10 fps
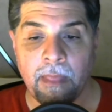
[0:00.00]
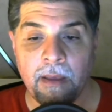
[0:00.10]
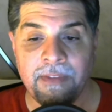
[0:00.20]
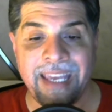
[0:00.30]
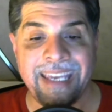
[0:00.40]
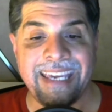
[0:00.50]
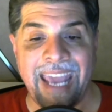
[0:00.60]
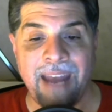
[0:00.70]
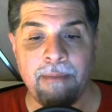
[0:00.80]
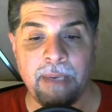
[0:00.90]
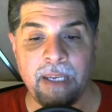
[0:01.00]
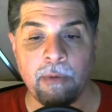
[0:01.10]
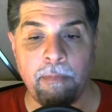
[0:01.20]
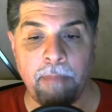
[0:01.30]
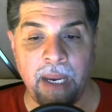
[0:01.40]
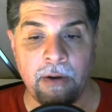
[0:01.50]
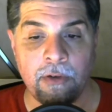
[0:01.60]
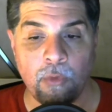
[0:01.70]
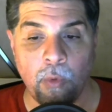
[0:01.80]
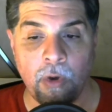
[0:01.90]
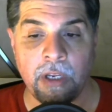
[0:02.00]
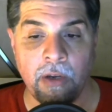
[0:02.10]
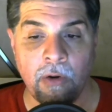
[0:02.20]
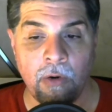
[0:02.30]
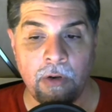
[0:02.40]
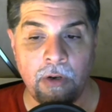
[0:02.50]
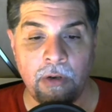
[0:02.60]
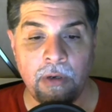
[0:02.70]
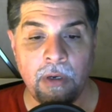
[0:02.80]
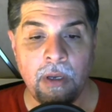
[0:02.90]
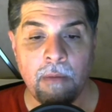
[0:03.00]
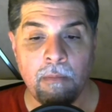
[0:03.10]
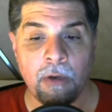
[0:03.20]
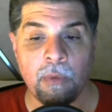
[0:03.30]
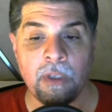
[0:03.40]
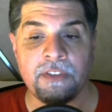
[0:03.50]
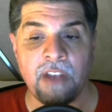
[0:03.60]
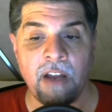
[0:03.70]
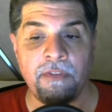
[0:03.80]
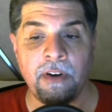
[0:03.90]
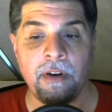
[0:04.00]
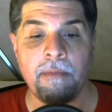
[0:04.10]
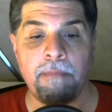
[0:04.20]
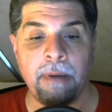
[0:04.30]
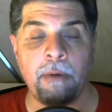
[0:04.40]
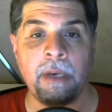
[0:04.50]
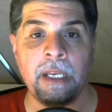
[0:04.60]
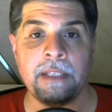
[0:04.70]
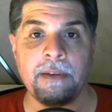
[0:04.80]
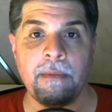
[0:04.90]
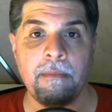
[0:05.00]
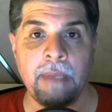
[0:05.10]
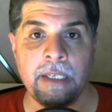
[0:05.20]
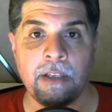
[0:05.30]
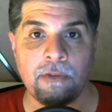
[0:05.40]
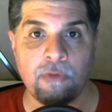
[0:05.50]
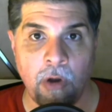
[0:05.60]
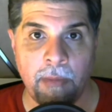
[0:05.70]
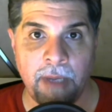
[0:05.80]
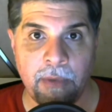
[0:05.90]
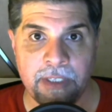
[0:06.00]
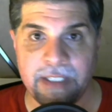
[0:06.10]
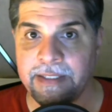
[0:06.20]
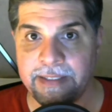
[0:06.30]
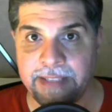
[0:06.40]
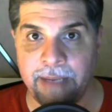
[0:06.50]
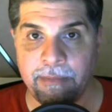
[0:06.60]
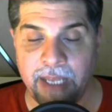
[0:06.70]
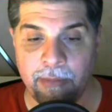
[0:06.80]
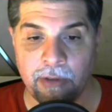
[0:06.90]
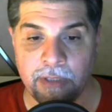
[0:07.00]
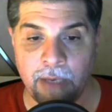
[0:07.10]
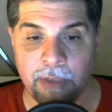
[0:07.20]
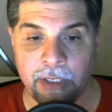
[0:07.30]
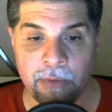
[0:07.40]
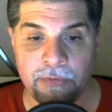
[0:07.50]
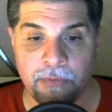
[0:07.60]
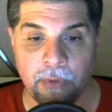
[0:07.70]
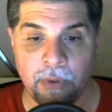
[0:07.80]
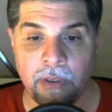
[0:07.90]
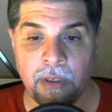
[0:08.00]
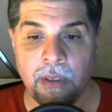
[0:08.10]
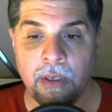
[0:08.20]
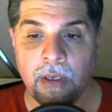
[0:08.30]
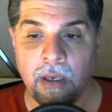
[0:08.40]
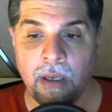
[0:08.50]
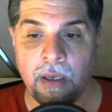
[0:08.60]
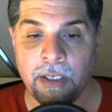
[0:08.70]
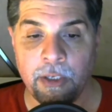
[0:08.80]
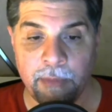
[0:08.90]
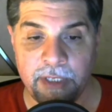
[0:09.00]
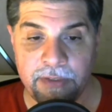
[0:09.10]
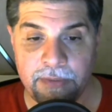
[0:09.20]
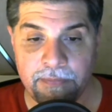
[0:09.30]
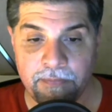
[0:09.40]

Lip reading: they can be repaired to working order, but will suffer permanent mental trauma, which is the same table that we use for humans.